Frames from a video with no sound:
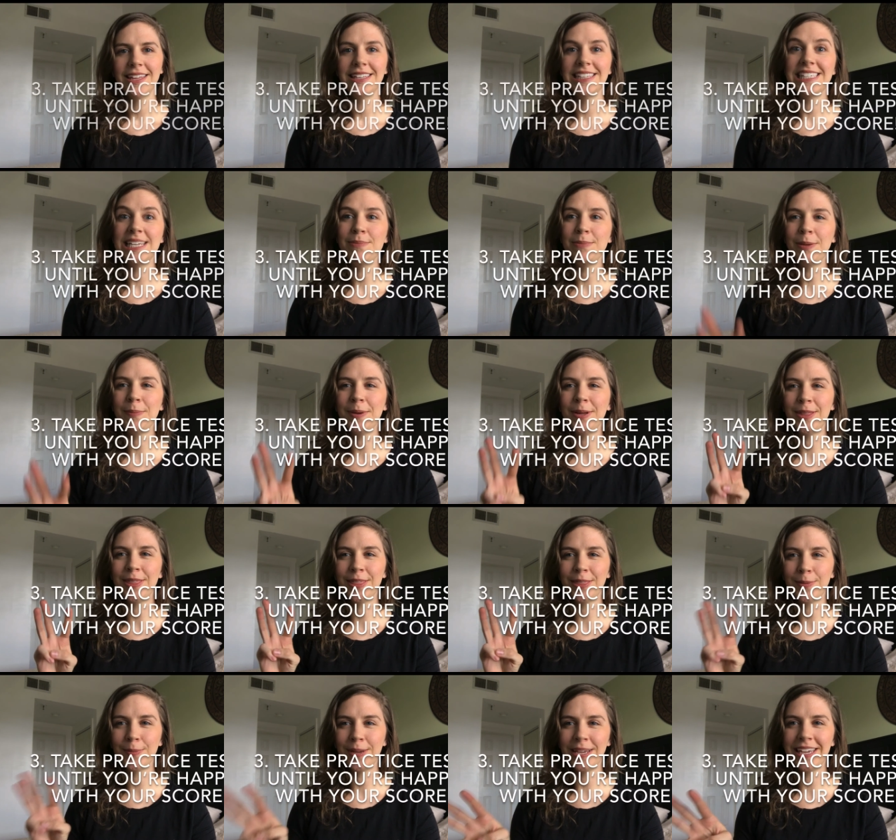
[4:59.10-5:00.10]
Tip number
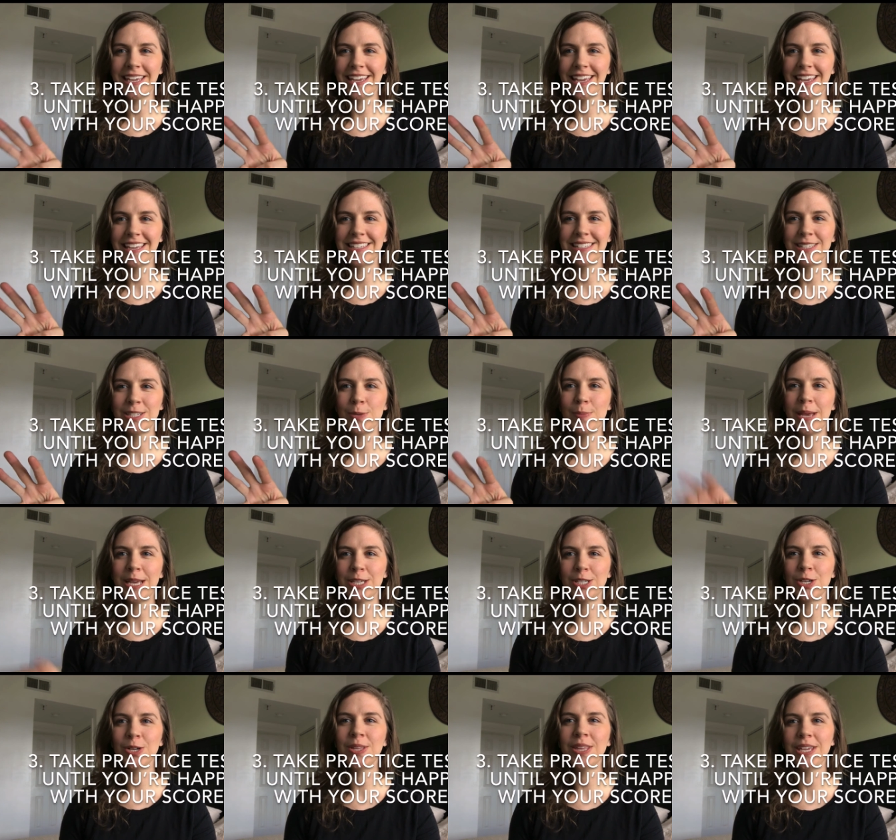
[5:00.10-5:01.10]
three is to make
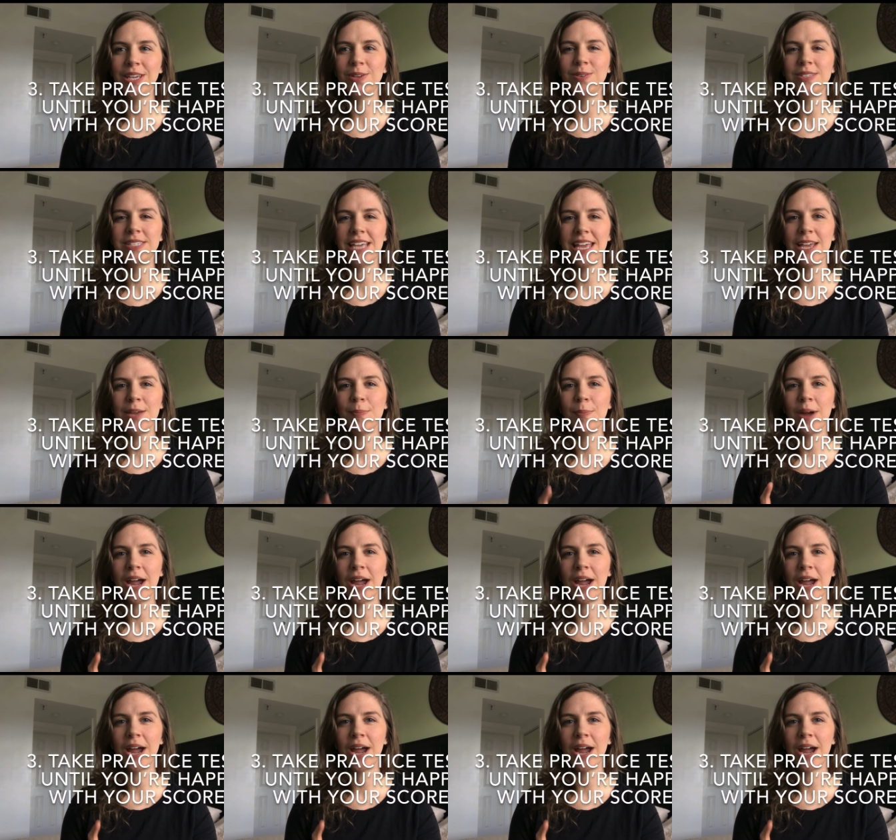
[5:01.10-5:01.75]
sure that you take